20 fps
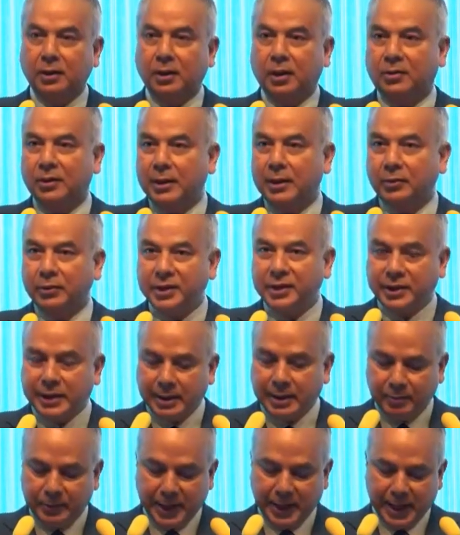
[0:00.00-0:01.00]
Around the
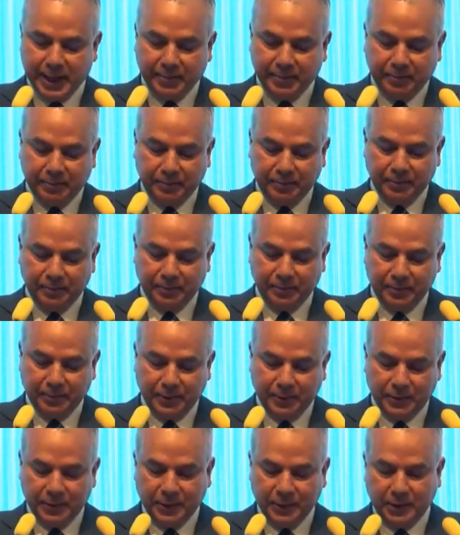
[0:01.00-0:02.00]
same time,
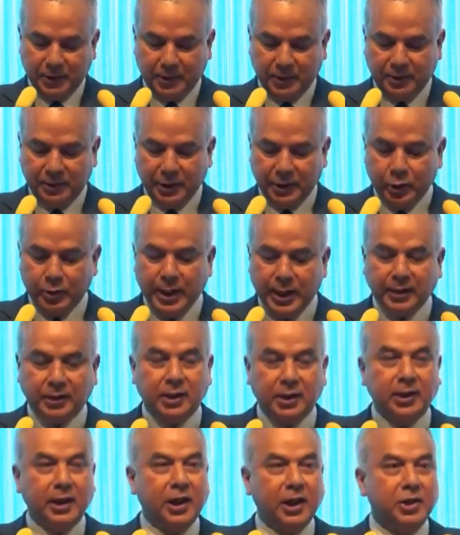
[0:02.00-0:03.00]
the
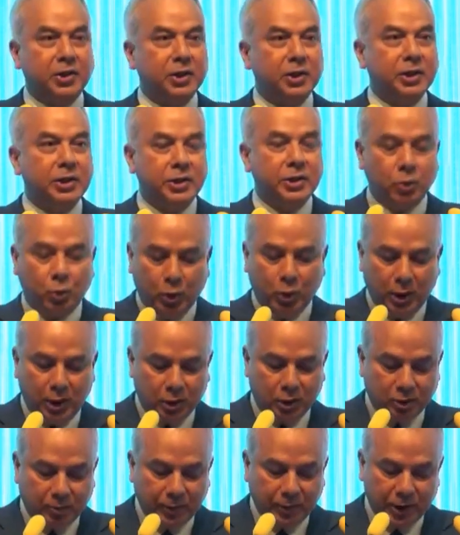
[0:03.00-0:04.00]
United Nations
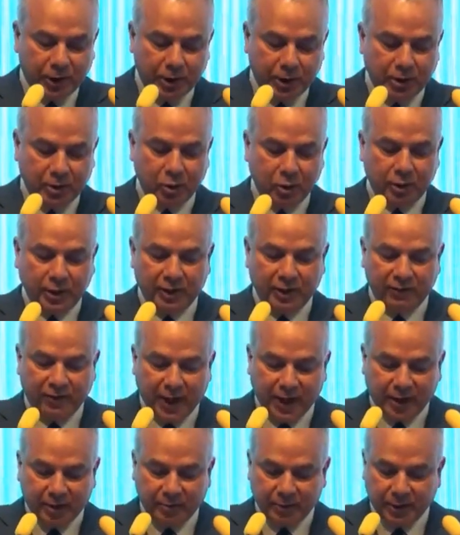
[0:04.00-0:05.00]
World Commission on
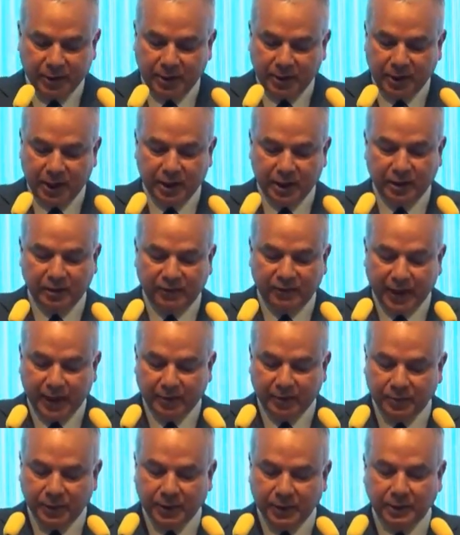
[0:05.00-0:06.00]
Environment and
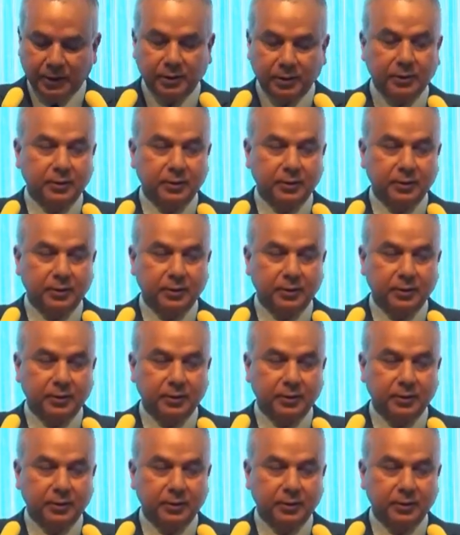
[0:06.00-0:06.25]
Development